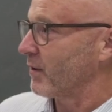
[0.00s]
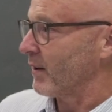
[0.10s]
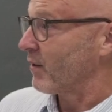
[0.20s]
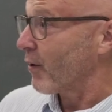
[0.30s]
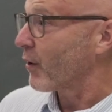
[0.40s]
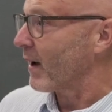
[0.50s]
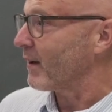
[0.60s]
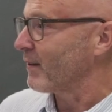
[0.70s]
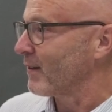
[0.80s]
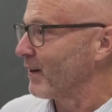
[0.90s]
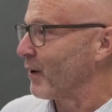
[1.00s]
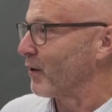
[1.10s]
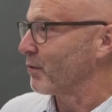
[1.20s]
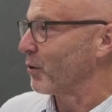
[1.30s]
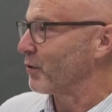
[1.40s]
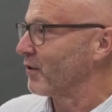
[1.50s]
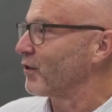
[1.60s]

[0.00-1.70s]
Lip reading: interrogate those policies,